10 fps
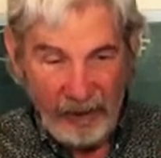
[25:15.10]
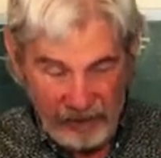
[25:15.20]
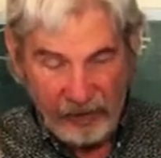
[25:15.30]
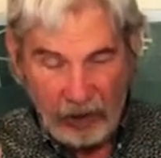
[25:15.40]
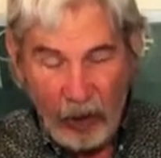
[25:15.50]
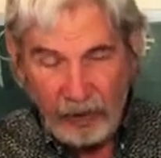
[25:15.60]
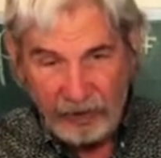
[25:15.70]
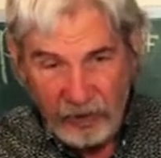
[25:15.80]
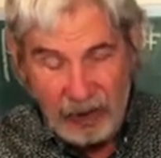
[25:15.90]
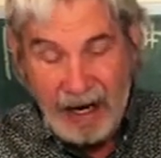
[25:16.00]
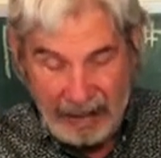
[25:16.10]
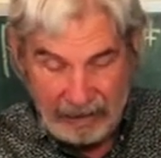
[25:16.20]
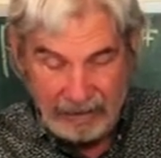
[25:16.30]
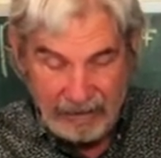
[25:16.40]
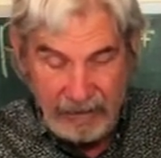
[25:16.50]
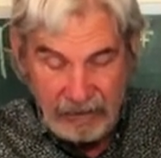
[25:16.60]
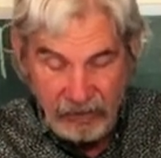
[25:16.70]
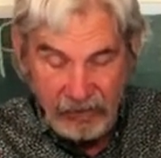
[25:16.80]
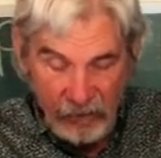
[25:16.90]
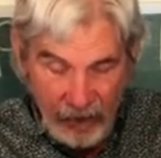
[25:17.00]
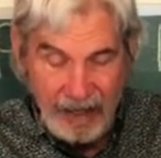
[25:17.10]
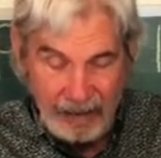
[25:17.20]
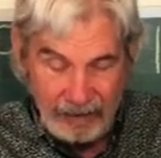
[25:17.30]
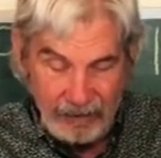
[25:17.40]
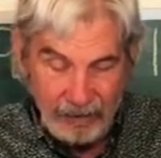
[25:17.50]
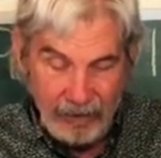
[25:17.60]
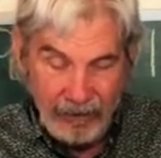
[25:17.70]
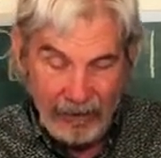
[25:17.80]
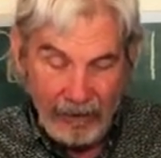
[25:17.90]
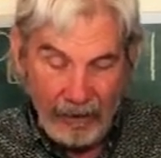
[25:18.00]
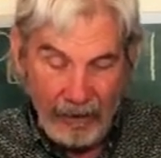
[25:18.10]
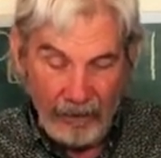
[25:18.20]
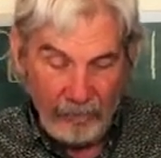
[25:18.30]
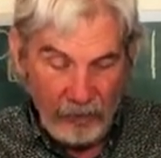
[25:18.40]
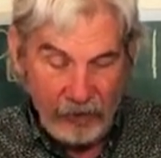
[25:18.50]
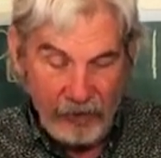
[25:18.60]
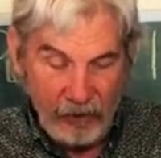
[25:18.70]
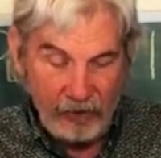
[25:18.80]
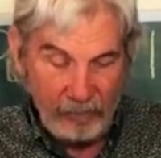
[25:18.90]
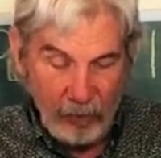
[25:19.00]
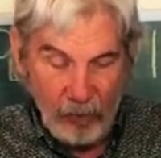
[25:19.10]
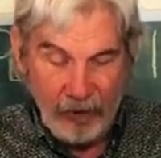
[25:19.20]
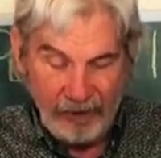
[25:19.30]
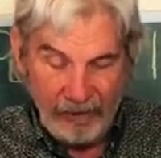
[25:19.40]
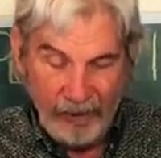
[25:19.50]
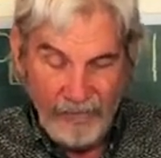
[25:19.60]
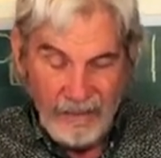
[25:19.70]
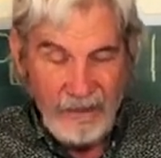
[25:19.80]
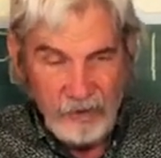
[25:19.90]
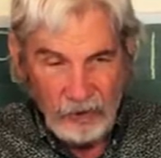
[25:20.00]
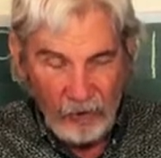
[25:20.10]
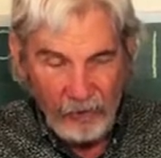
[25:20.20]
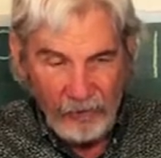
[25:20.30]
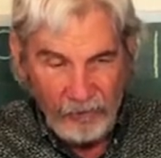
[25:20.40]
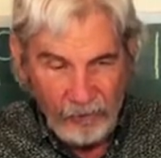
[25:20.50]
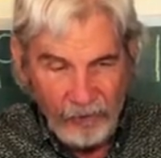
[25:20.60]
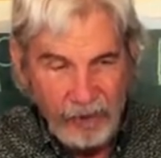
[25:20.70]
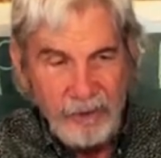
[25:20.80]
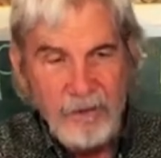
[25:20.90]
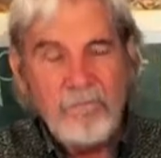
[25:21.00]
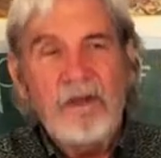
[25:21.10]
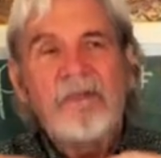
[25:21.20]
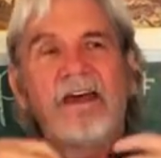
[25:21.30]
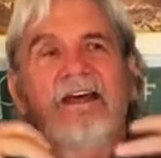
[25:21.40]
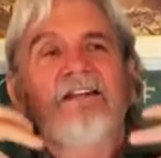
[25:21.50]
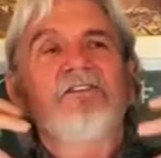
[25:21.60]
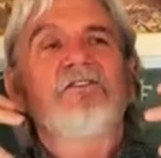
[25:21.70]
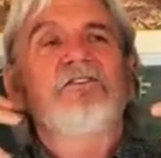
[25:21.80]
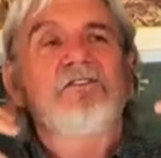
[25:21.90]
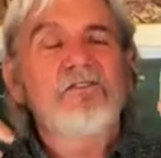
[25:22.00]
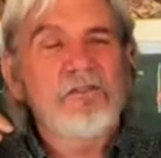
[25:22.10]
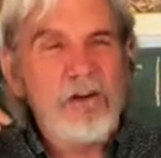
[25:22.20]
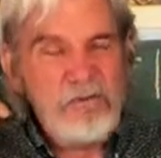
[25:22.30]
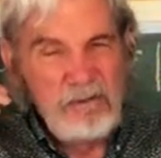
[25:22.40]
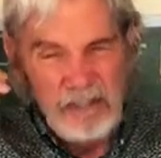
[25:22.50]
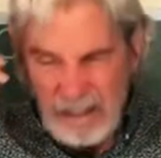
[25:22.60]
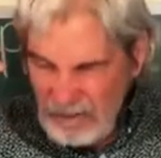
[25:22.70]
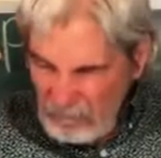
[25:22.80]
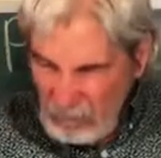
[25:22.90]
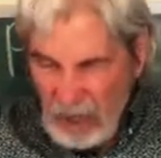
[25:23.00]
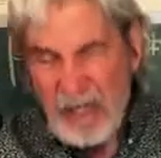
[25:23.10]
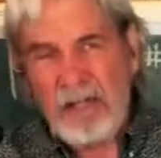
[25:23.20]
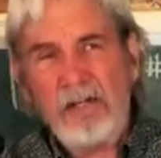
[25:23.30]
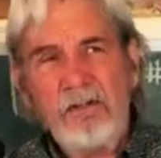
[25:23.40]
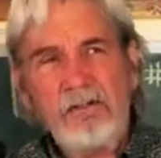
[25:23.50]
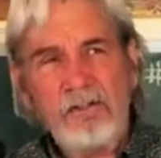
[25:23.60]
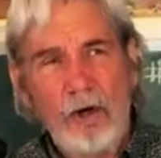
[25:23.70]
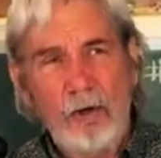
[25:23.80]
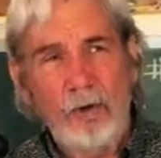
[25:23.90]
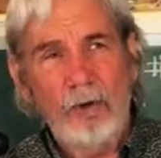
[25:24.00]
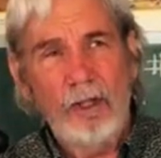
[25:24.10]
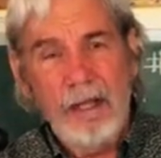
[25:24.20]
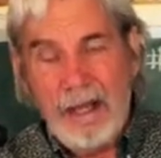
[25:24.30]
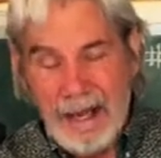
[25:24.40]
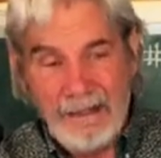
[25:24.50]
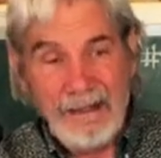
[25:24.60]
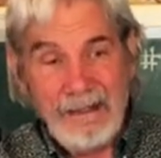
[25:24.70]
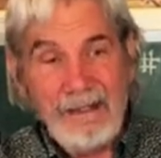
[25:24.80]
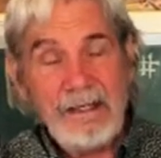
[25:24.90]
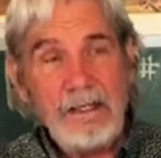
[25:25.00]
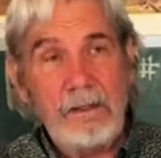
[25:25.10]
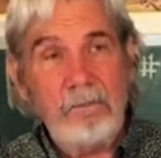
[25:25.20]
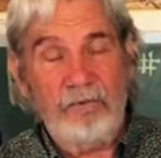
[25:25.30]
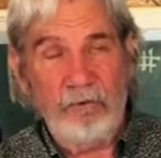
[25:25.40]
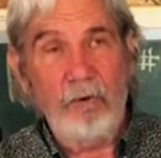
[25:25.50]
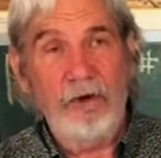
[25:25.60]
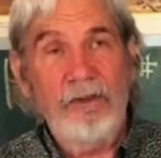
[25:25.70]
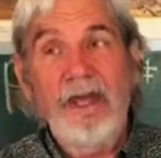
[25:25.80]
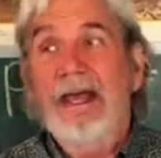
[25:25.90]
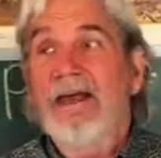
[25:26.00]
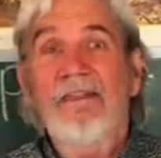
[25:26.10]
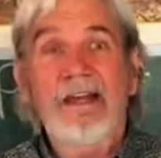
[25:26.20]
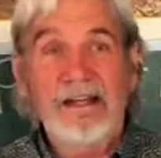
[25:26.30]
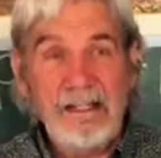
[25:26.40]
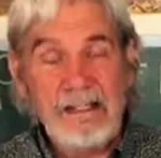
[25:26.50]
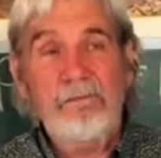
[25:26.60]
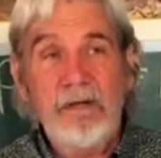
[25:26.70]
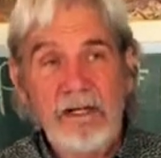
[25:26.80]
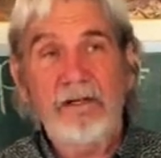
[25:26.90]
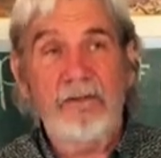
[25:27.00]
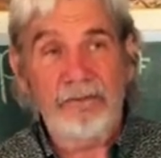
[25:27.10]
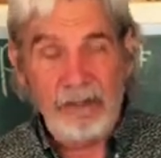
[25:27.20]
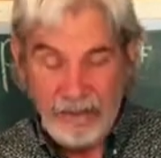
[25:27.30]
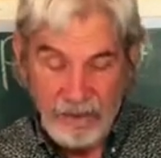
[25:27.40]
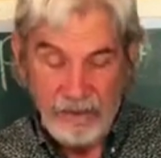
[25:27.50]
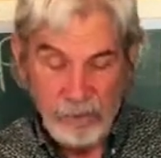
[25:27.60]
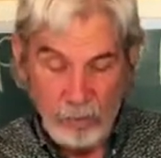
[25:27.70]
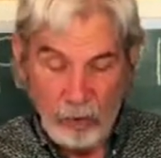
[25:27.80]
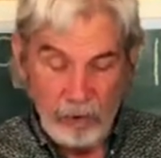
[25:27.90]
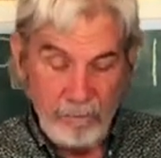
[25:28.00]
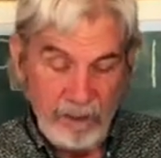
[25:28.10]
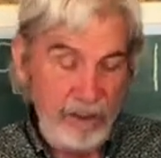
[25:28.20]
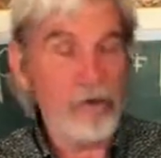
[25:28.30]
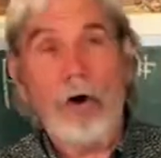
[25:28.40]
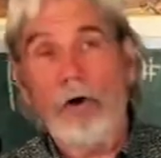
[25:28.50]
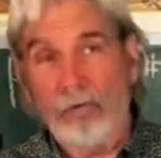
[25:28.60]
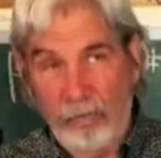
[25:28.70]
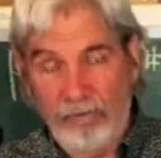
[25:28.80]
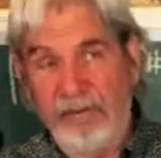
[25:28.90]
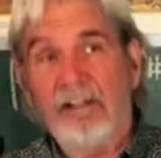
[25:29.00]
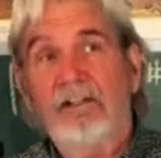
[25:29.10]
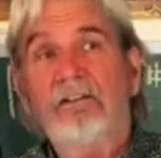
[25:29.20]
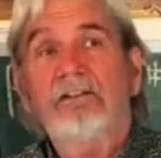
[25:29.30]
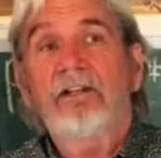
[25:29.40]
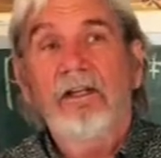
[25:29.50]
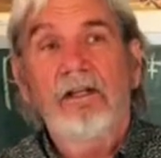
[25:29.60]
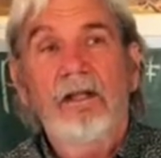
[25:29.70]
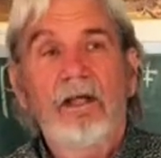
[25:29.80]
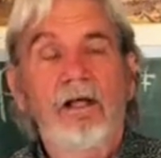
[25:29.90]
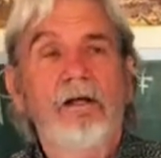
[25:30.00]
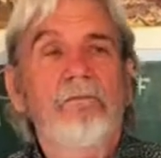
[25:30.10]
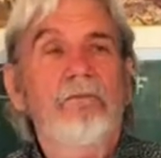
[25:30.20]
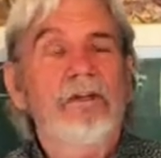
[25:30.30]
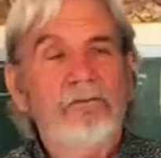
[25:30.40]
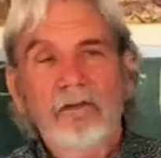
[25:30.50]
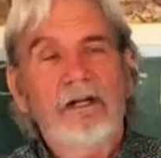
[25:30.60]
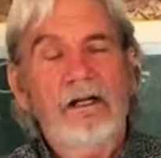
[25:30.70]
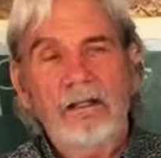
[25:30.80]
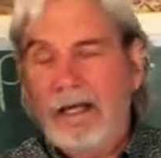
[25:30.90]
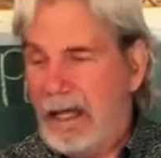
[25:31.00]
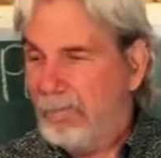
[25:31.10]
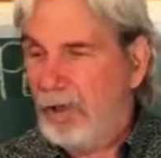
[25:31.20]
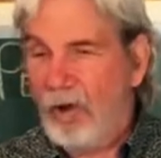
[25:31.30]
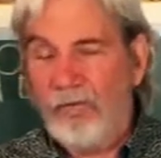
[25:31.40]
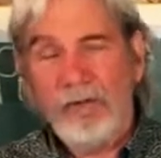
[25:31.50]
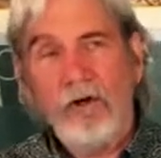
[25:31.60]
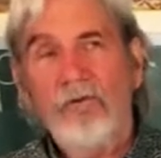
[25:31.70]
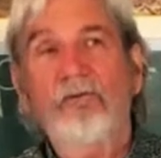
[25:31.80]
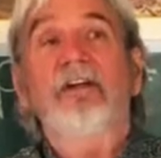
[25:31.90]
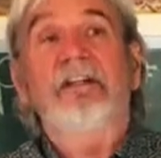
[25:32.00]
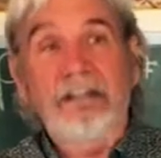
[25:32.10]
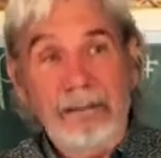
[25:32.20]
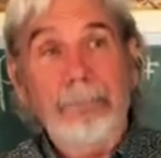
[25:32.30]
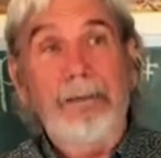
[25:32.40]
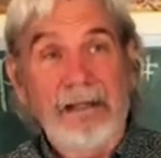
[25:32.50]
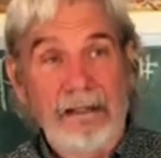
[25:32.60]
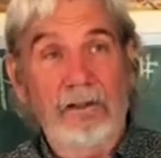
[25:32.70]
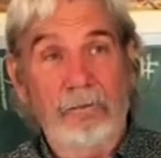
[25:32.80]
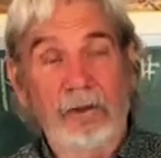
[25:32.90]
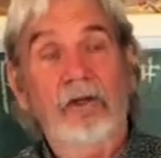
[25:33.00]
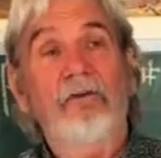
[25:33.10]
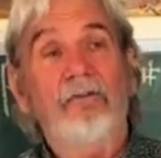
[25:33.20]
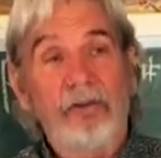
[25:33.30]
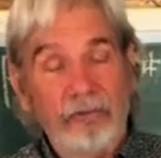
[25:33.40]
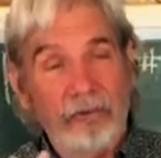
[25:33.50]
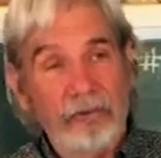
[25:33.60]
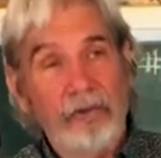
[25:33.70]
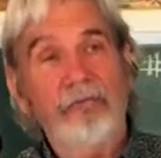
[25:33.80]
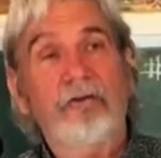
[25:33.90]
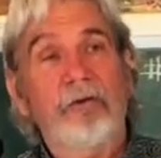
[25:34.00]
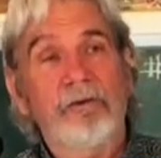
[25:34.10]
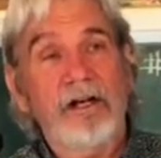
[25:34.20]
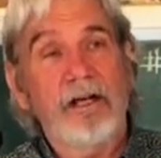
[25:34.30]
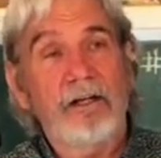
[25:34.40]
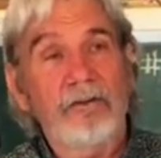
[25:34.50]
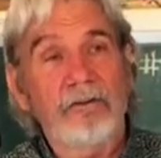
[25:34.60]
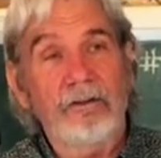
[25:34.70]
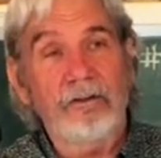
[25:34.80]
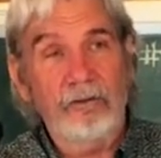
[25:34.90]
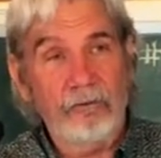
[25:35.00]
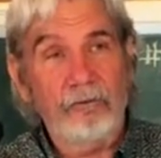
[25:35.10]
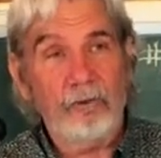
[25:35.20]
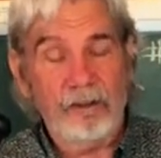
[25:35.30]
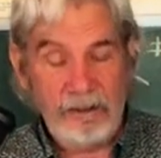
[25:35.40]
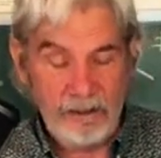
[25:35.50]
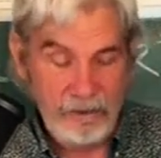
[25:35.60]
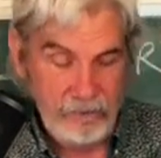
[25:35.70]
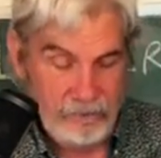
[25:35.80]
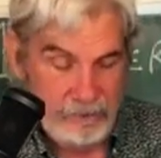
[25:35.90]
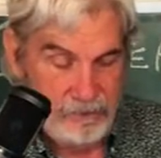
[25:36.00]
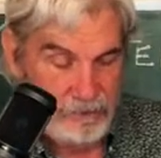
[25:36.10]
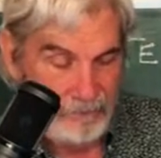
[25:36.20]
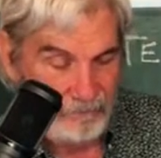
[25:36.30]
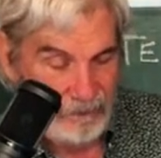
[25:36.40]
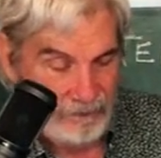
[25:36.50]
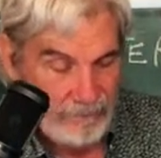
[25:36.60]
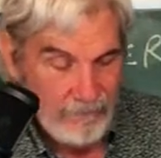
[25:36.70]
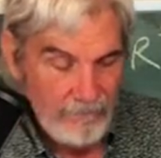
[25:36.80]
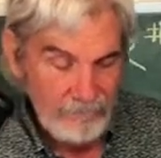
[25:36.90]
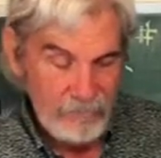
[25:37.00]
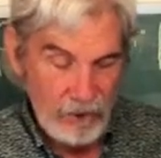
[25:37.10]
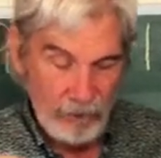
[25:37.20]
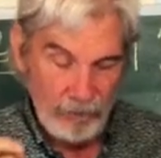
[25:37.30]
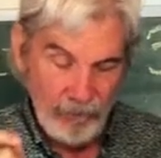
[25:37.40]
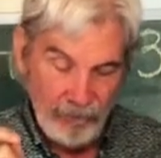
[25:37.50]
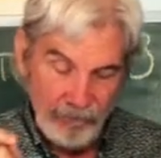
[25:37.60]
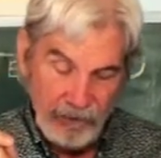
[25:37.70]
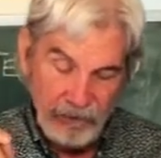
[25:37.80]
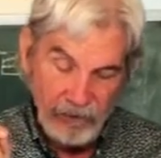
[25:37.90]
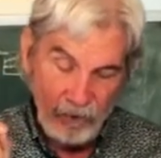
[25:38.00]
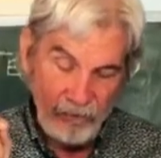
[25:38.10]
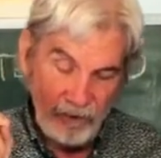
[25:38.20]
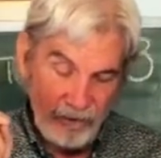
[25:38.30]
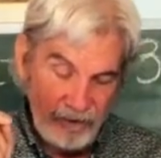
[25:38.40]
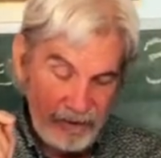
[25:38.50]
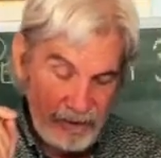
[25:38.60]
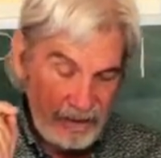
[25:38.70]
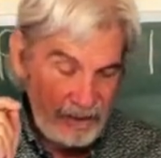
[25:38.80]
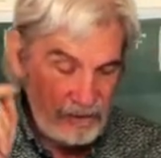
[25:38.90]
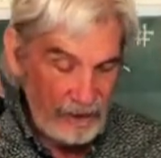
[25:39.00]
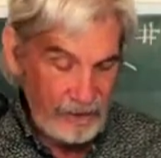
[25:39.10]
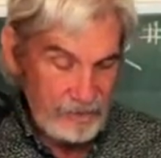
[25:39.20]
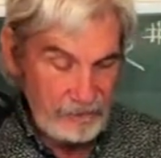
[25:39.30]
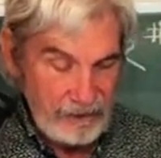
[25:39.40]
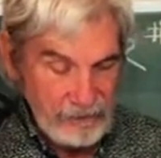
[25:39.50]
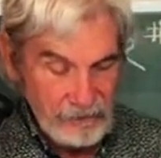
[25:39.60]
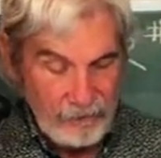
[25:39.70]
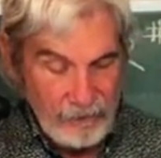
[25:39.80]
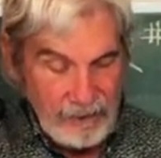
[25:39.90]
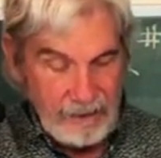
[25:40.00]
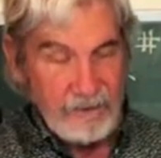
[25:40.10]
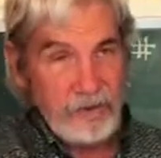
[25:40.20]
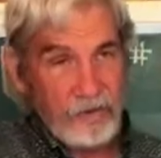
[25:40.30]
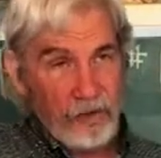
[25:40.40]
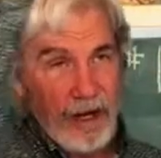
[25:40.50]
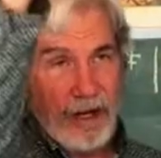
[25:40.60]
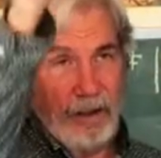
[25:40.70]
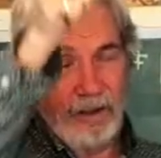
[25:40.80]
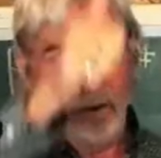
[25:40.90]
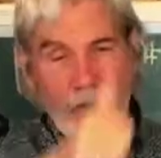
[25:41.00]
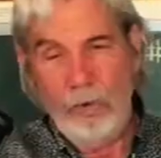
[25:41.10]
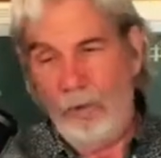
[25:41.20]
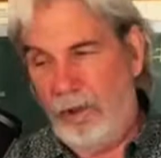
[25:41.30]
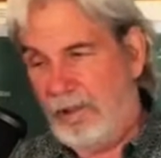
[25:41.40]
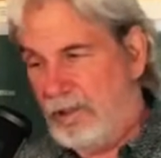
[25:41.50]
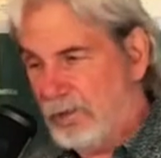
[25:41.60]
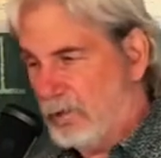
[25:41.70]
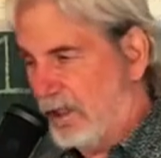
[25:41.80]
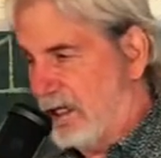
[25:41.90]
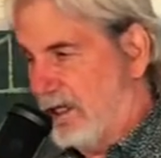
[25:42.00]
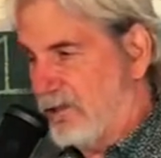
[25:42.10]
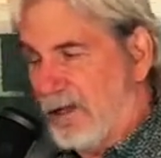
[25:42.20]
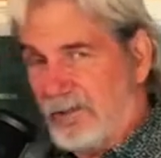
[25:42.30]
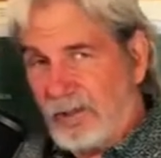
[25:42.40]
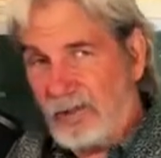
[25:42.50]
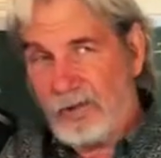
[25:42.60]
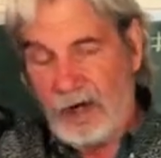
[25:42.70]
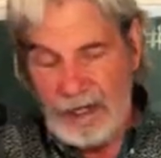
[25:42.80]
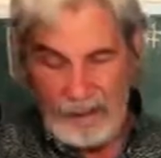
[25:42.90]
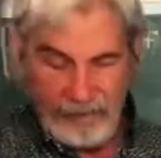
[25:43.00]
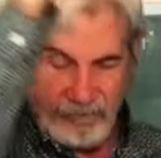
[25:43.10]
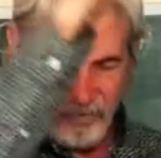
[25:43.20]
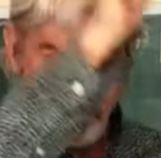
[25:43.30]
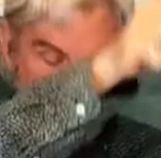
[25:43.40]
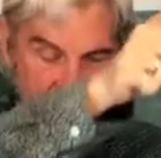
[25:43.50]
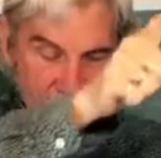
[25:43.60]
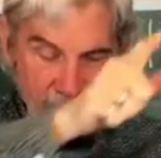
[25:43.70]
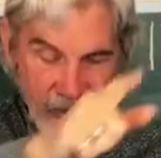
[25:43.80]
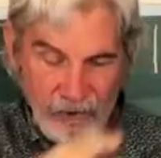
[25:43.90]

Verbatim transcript: it's called a trial. It is a trial up to a certain point, and you're going through it, but then you don't give way to your soul, and then he comes forth and then he appears, and this word appear or revealed um, is going to happen over and over in Peter because this is his terminology. This is what he uses. Okay, so so there he, he says. Okay, so it's a trial. What is what kind of trial? It's a trial of your faith.